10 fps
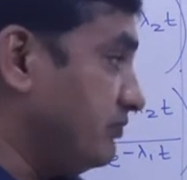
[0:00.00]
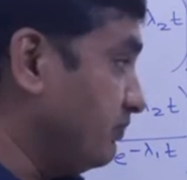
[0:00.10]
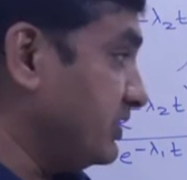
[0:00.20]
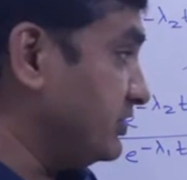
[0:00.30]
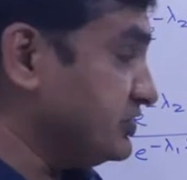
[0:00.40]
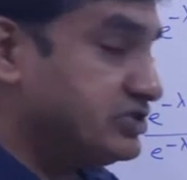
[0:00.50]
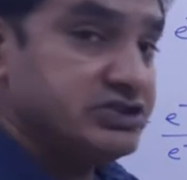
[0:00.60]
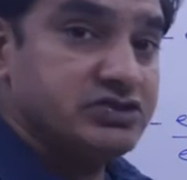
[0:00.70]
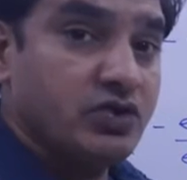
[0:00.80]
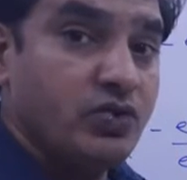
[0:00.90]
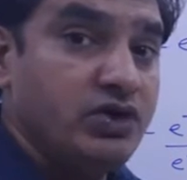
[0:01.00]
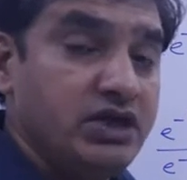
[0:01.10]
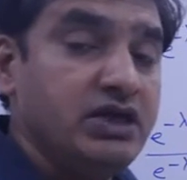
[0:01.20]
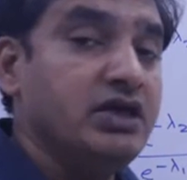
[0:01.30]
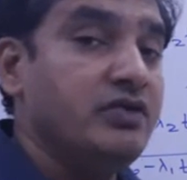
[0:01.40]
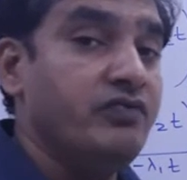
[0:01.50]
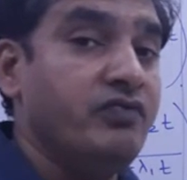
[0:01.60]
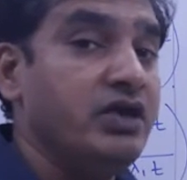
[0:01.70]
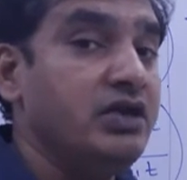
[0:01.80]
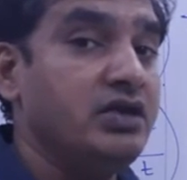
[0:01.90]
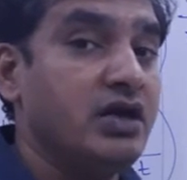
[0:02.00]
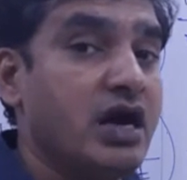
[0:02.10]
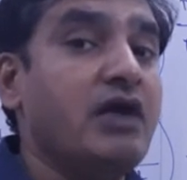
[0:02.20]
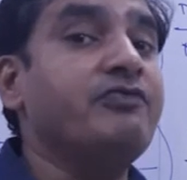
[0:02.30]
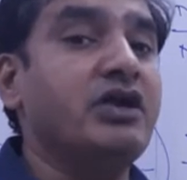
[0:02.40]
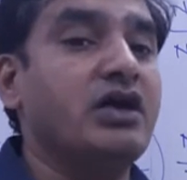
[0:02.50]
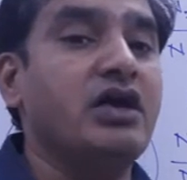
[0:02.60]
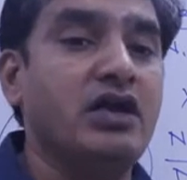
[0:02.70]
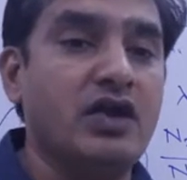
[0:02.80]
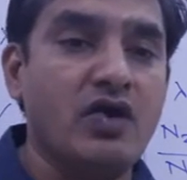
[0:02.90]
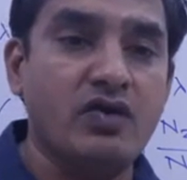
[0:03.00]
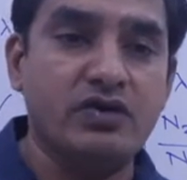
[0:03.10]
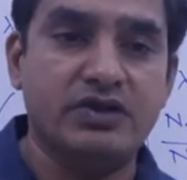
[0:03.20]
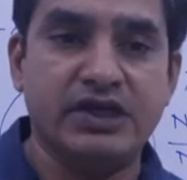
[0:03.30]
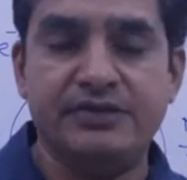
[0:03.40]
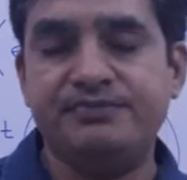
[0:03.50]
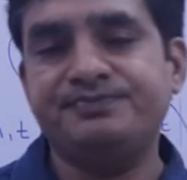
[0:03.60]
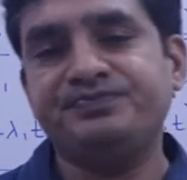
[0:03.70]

But this is only when after a long time.